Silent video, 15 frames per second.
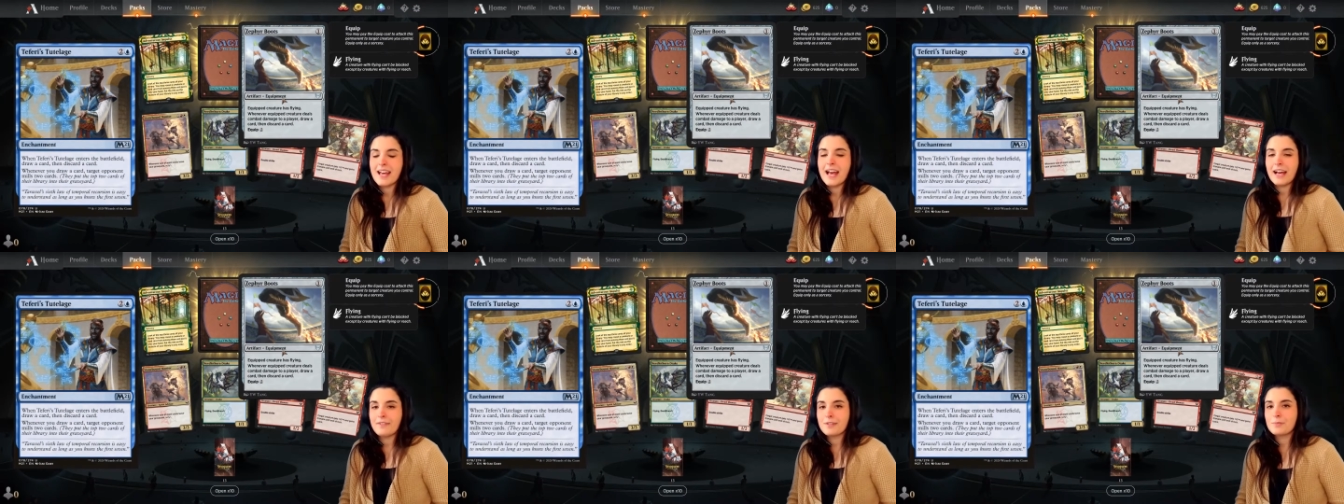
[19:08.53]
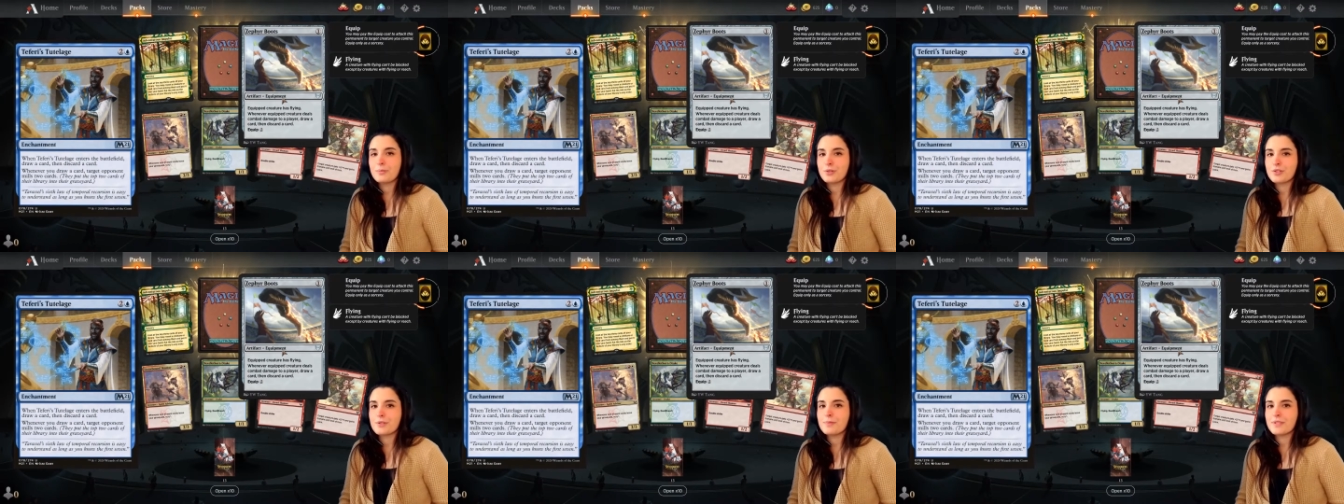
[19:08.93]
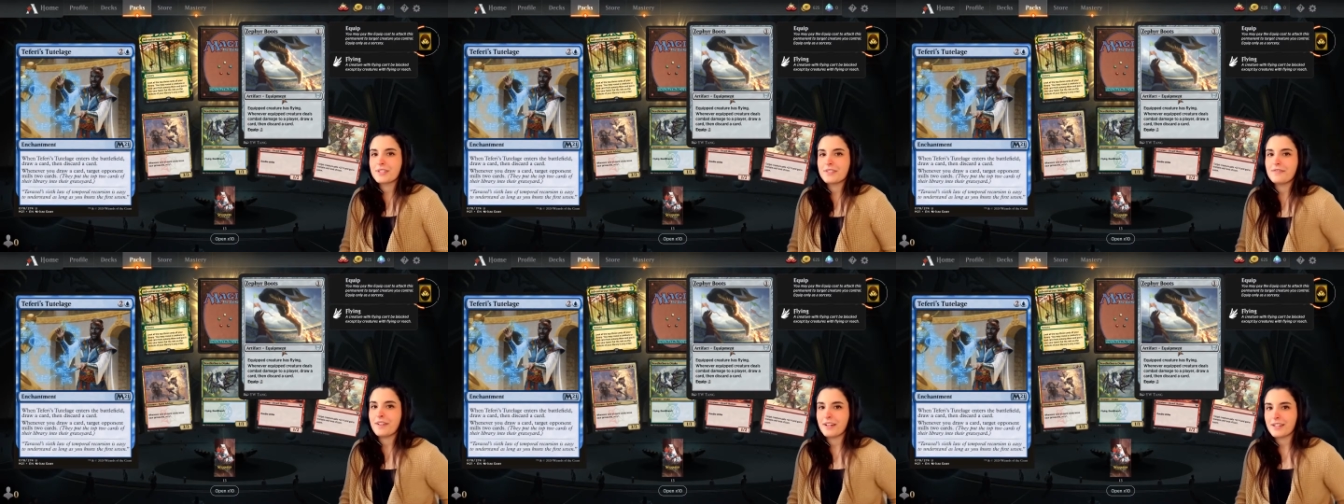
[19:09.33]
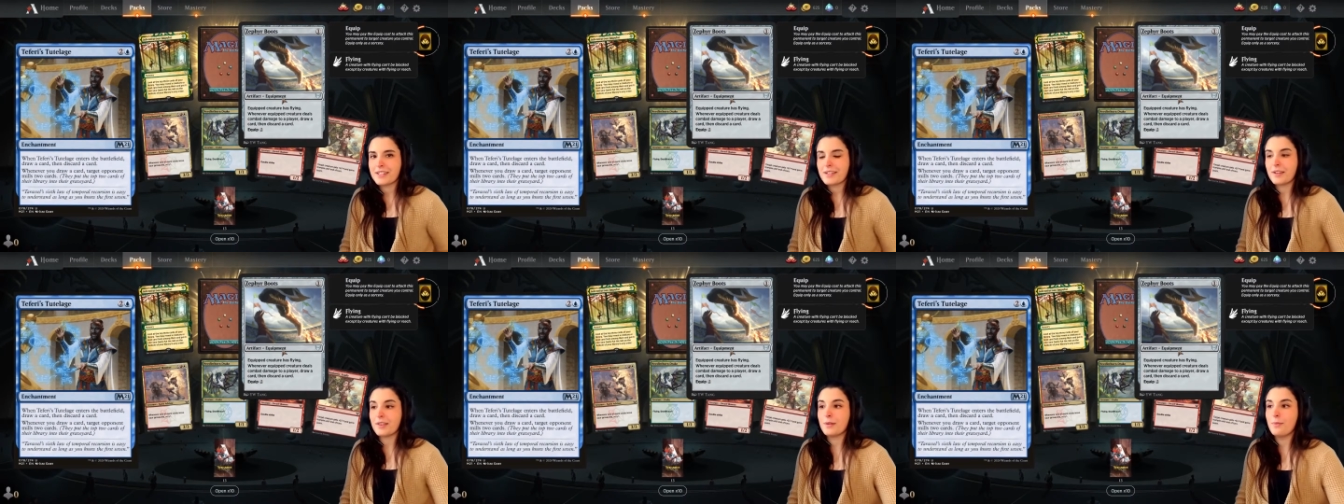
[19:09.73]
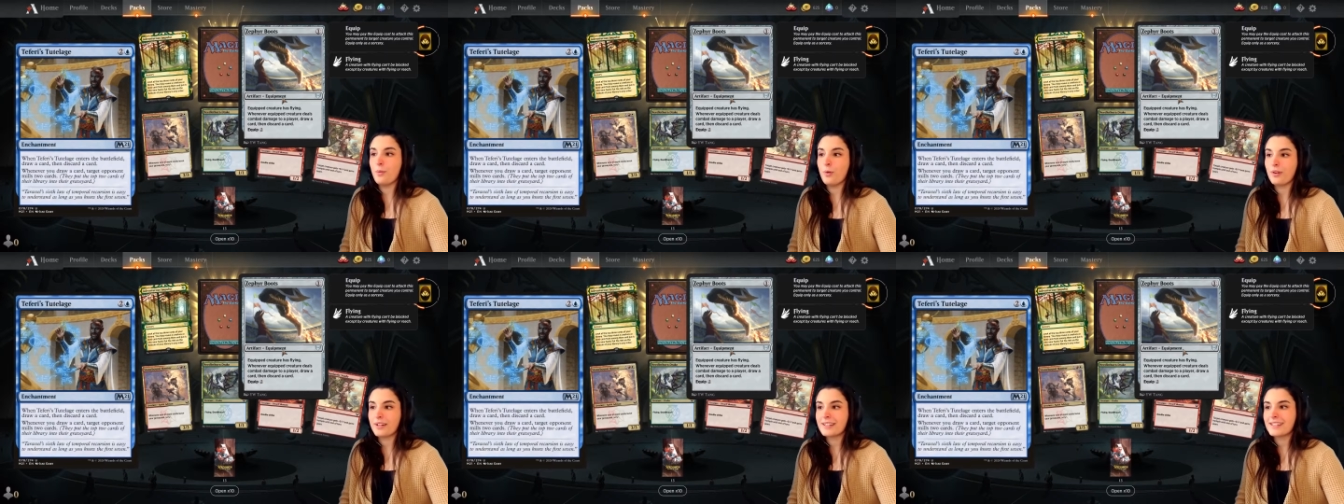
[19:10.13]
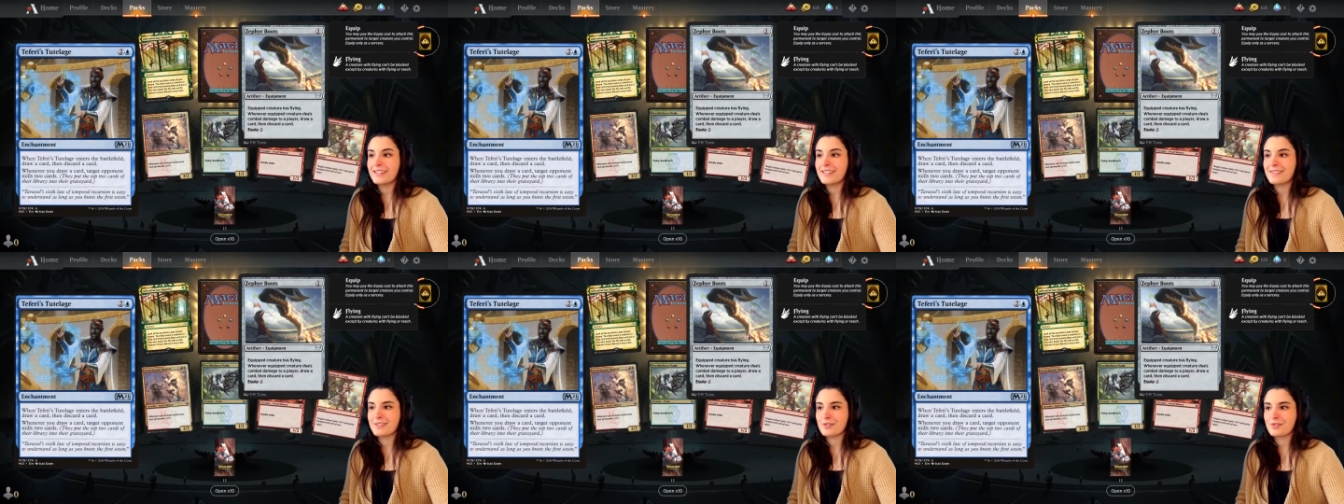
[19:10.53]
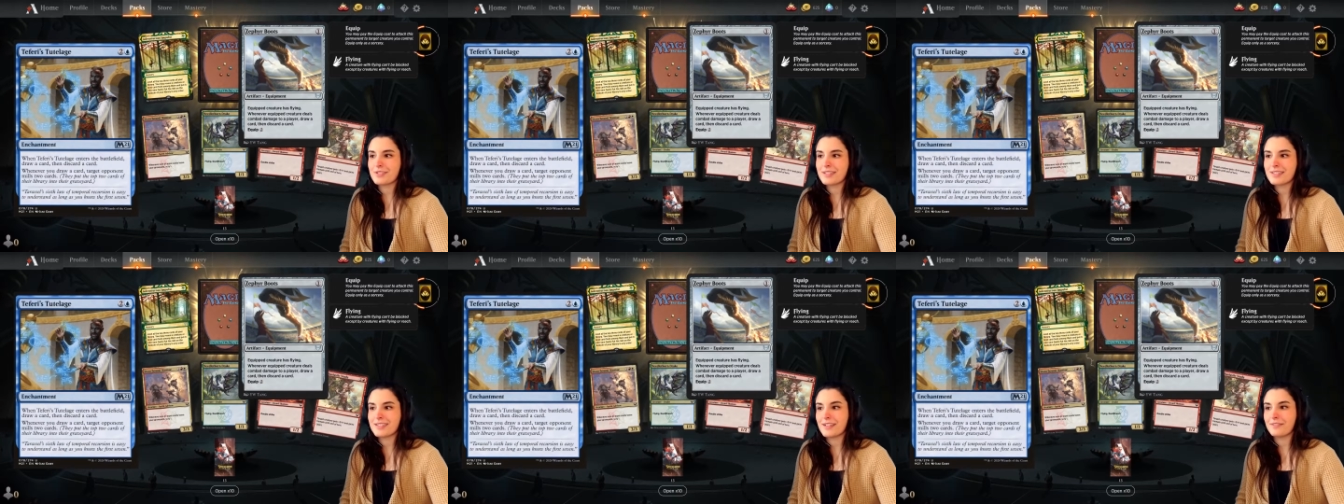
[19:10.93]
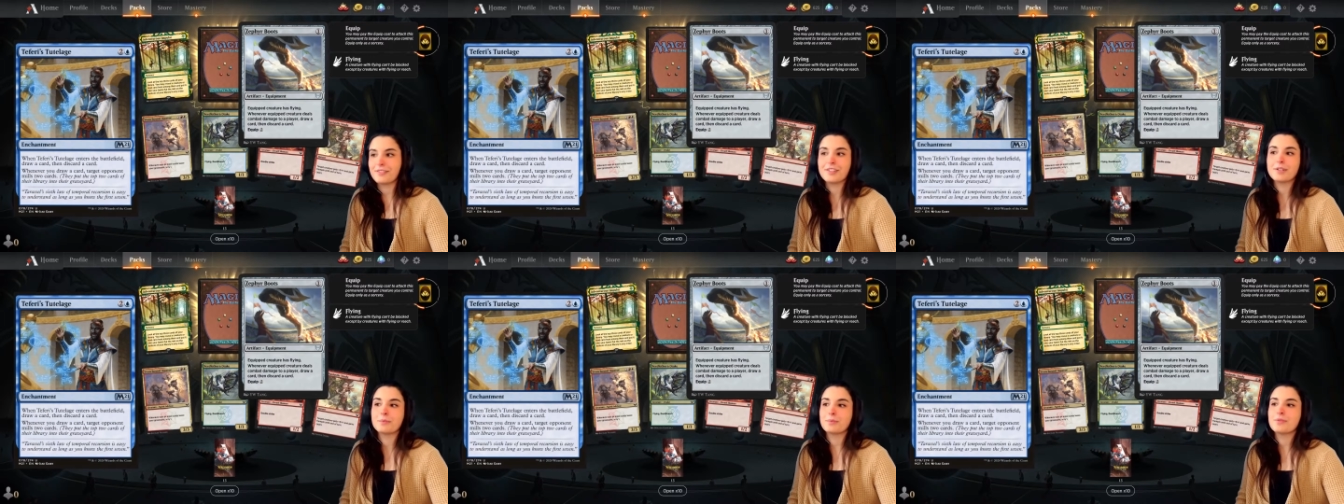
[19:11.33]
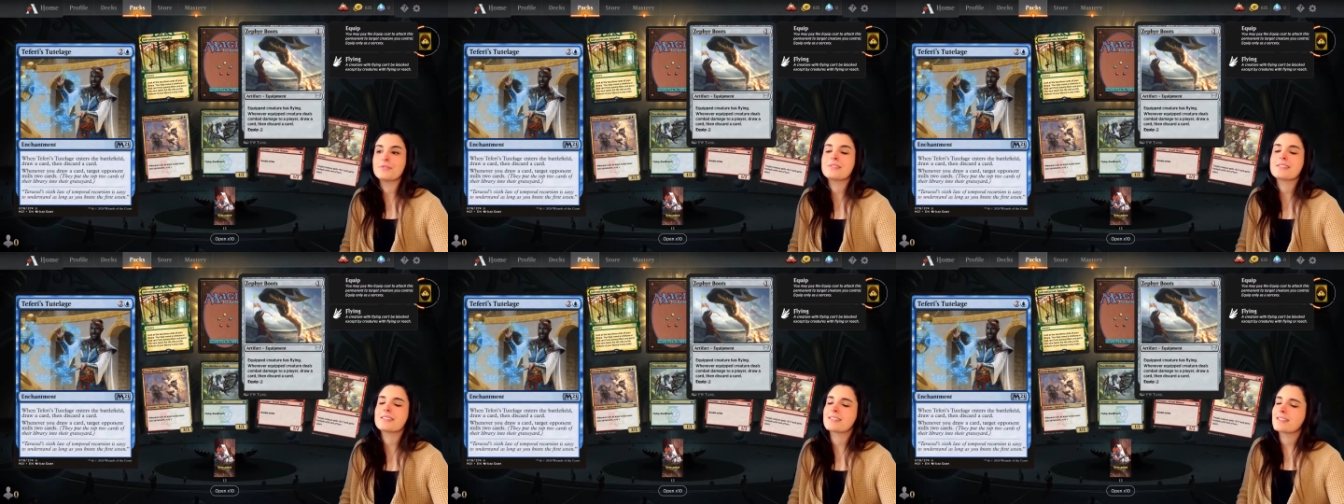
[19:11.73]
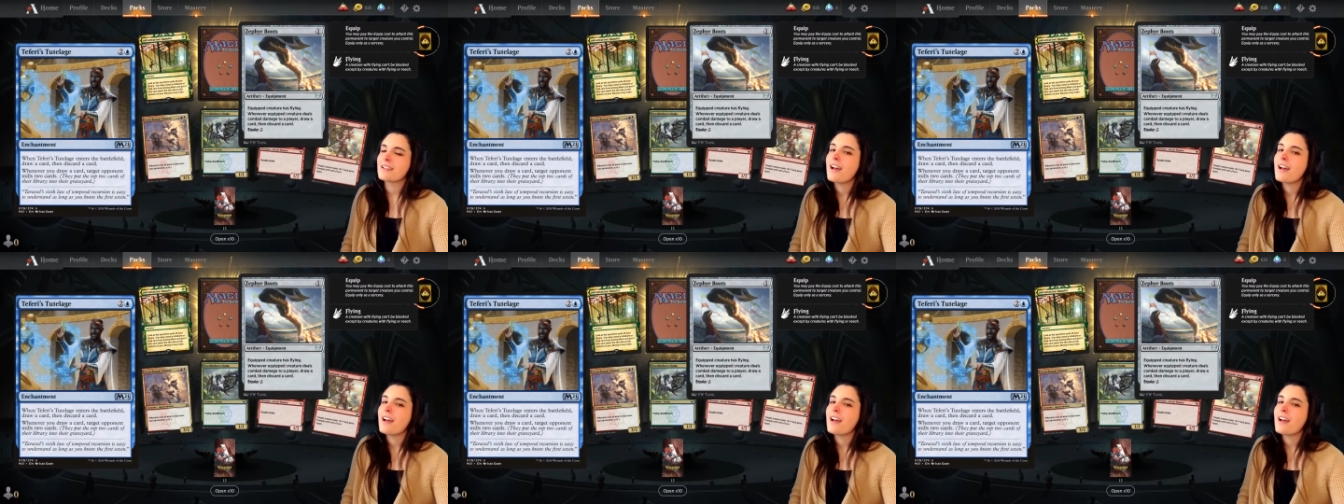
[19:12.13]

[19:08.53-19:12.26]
Having multiple Teferis on the board in addition to Zephyr Boots